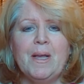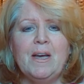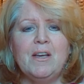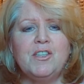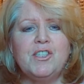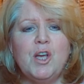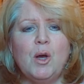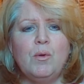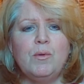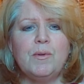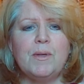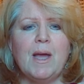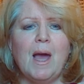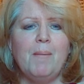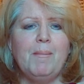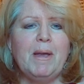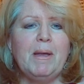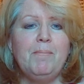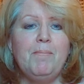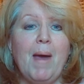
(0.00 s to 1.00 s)
So
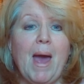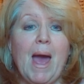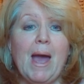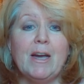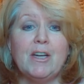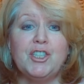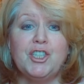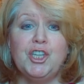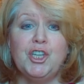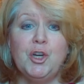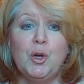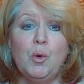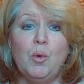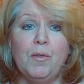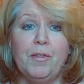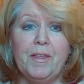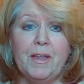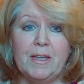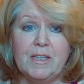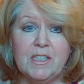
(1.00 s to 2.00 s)
coming back to
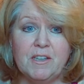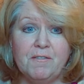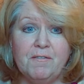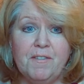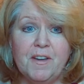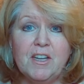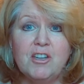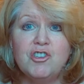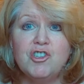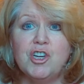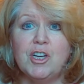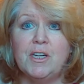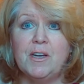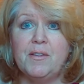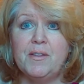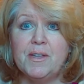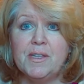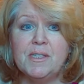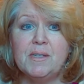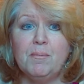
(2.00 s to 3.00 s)
the division and
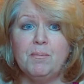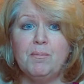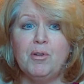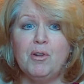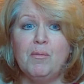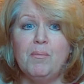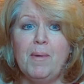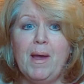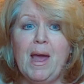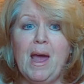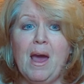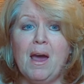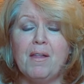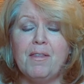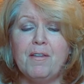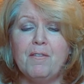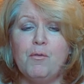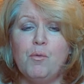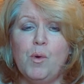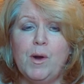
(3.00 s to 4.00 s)
the simple math
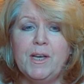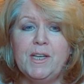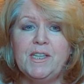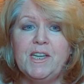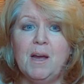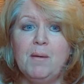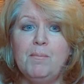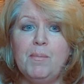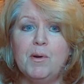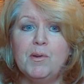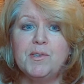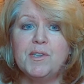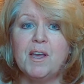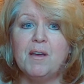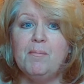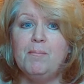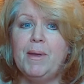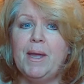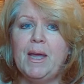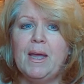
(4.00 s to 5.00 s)
of what tempos
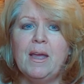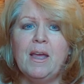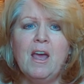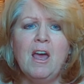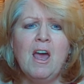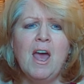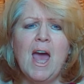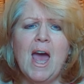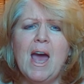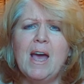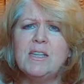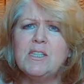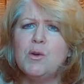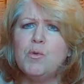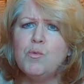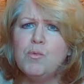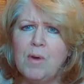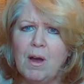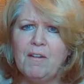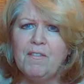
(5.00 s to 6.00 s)
can be, as a
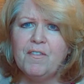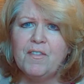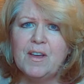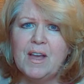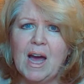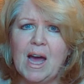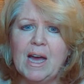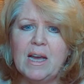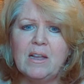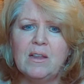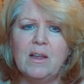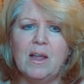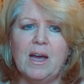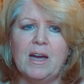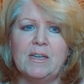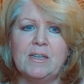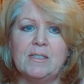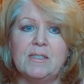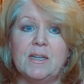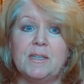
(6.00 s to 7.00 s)
rough
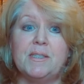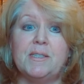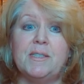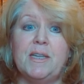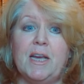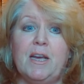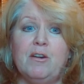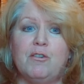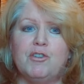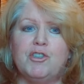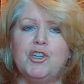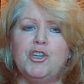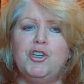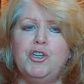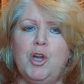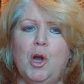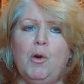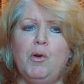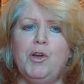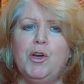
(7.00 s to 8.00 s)
guideline as a singer, to
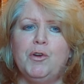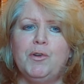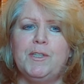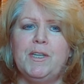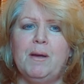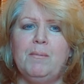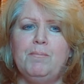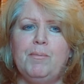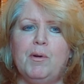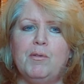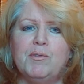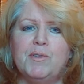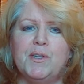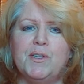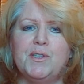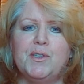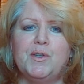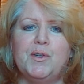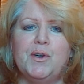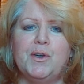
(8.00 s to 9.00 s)
know your tempos
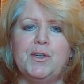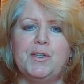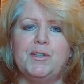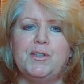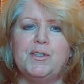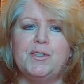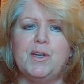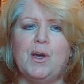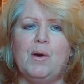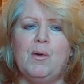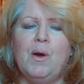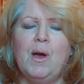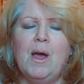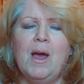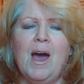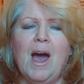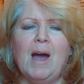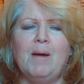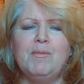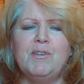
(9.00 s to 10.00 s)
is good. So
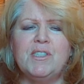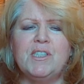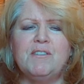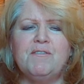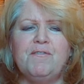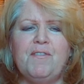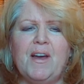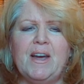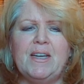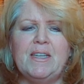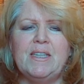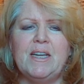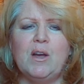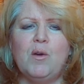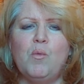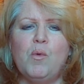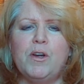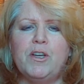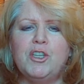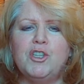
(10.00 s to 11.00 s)
I'm just finding
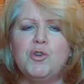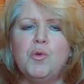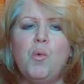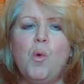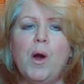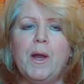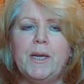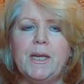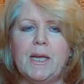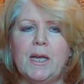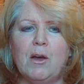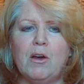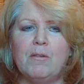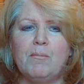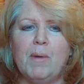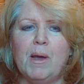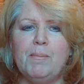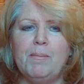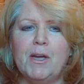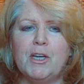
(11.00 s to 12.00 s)
120 on
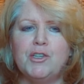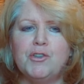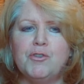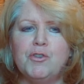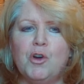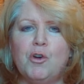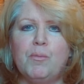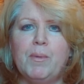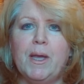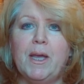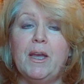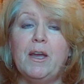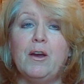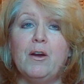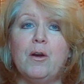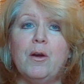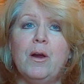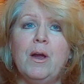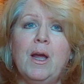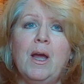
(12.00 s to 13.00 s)
my metronome
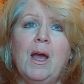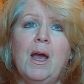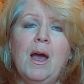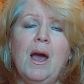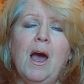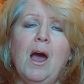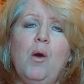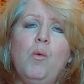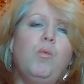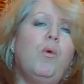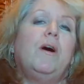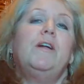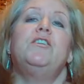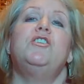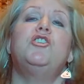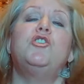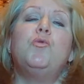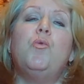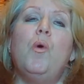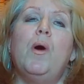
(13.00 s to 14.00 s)
here.
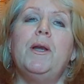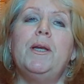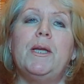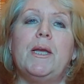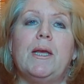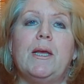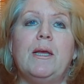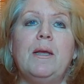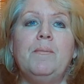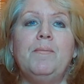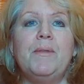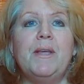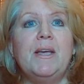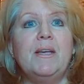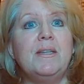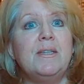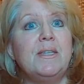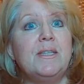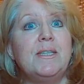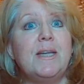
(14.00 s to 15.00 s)
120
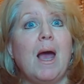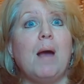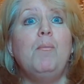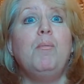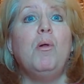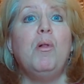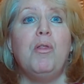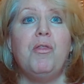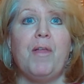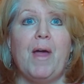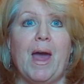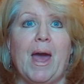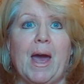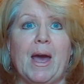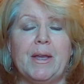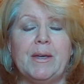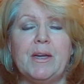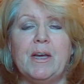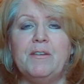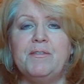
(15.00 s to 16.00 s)
is double
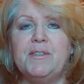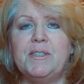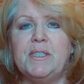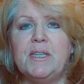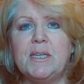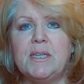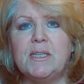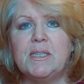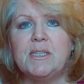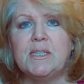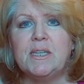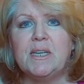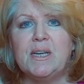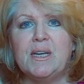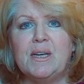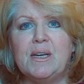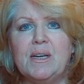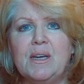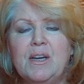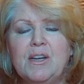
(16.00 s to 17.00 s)
that of
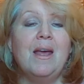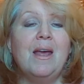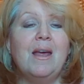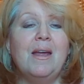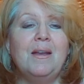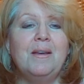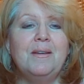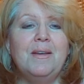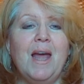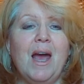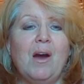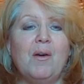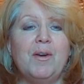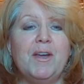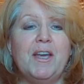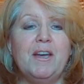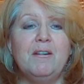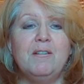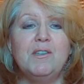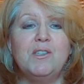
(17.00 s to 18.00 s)
60. Now
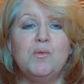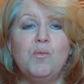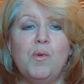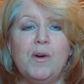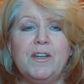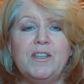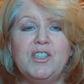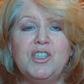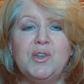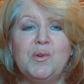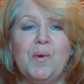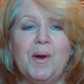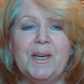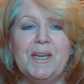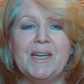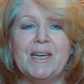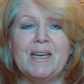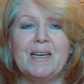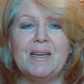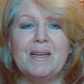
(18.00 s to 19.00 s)
here's
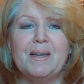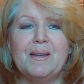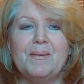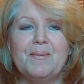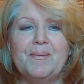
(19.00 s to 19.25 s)
120.